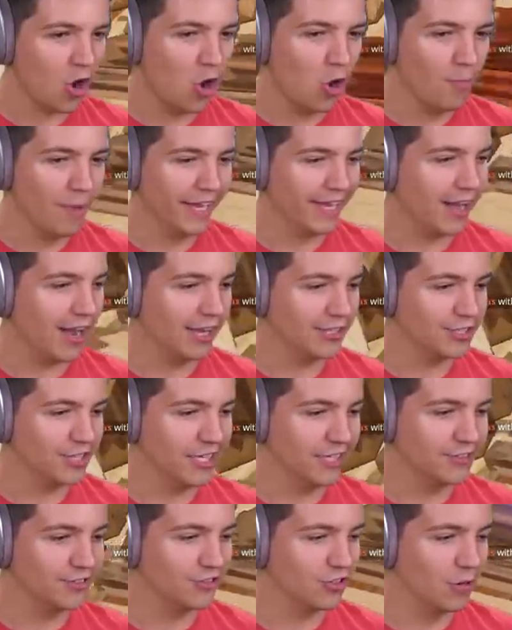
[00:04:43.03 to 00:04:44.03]
Oh my gosh, he
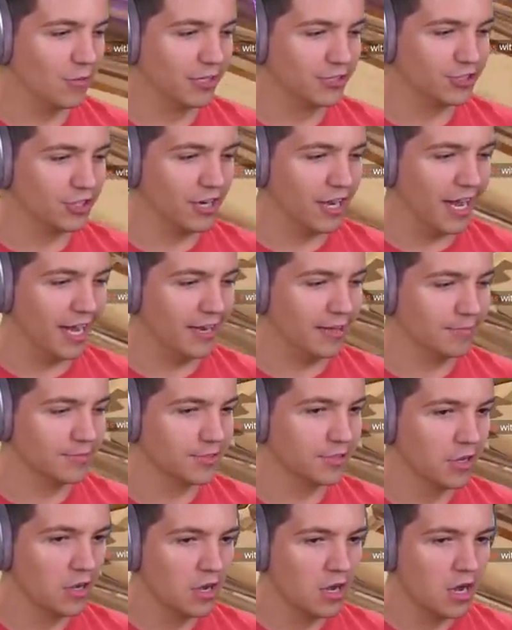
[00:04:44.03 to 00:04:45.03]
had so much good
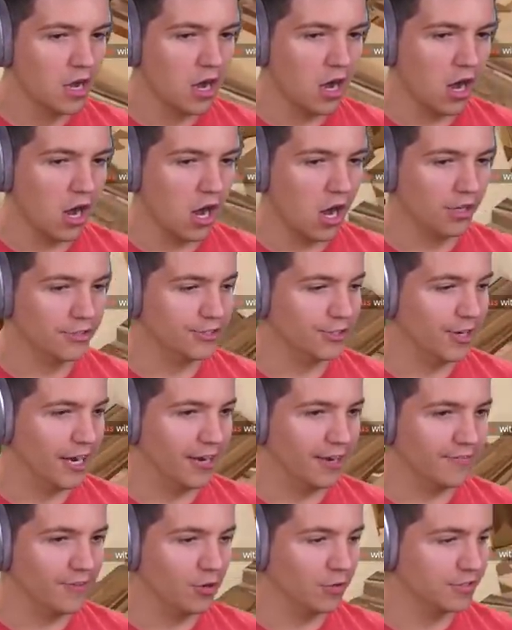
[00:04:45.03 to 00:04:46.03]
items. Oh, dude, I
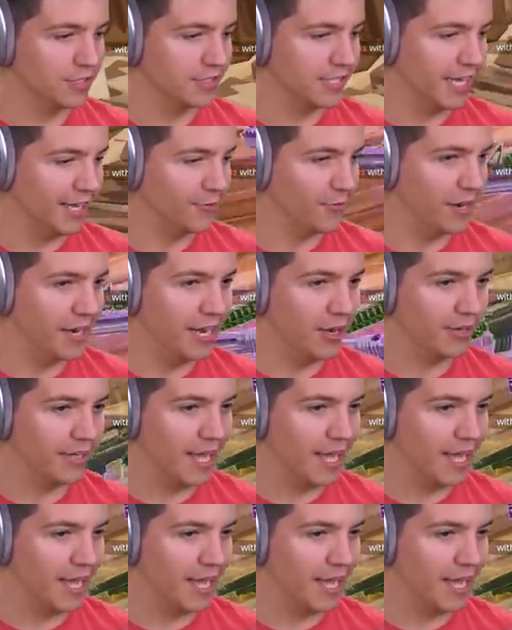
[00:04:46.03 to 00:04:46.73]
don't even know what to take right now.